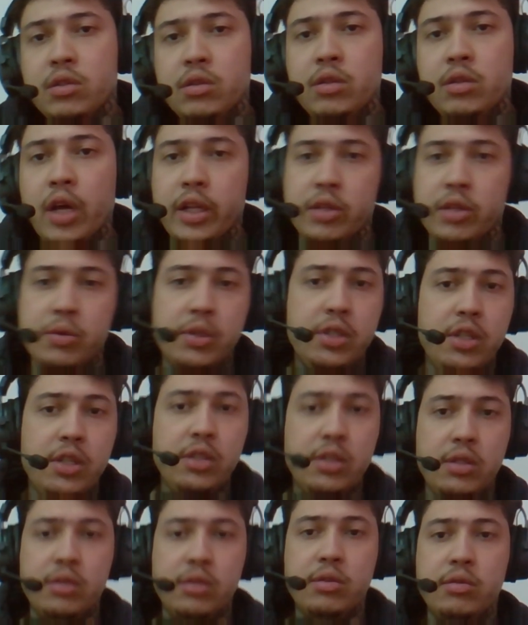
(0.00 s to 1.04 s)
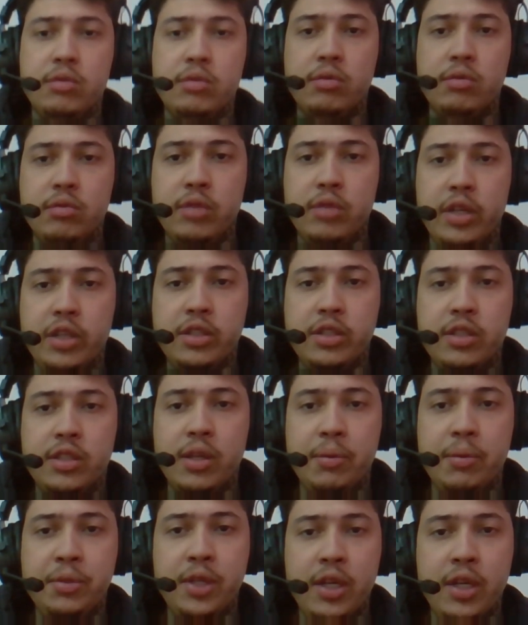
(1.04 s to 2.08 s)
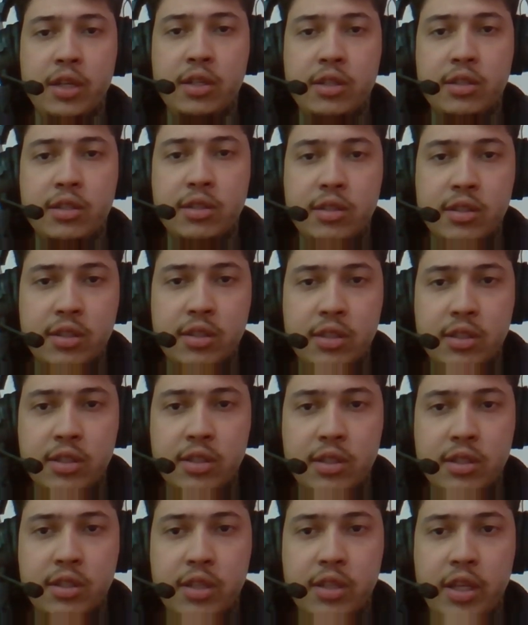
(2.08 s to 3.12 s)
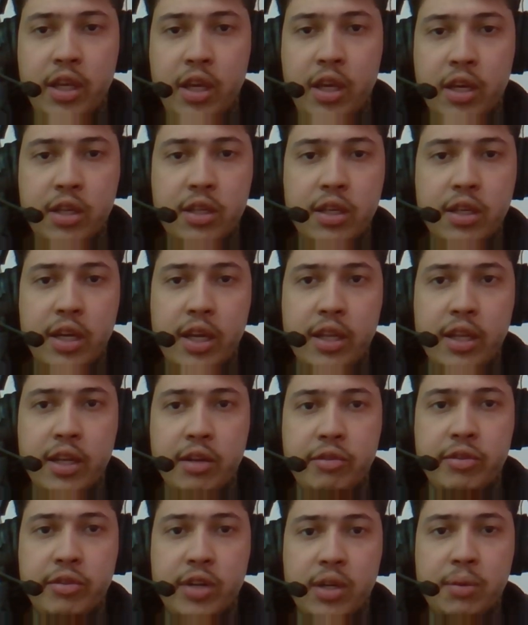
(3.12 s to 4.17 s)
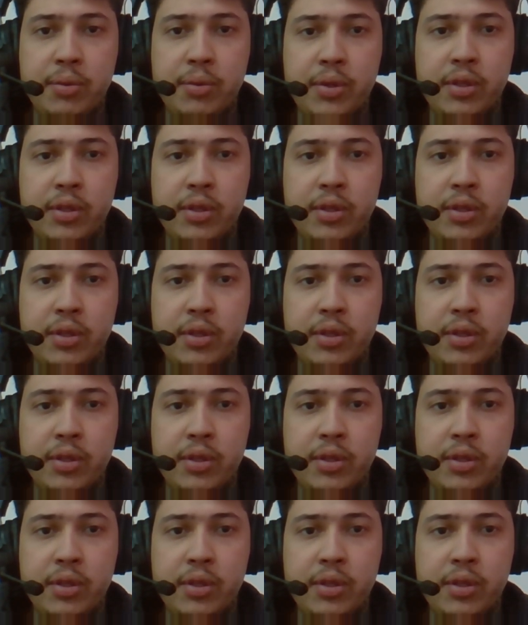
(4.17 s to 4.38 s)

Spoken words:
this one's easy. Here's the subject. Ich and then verb.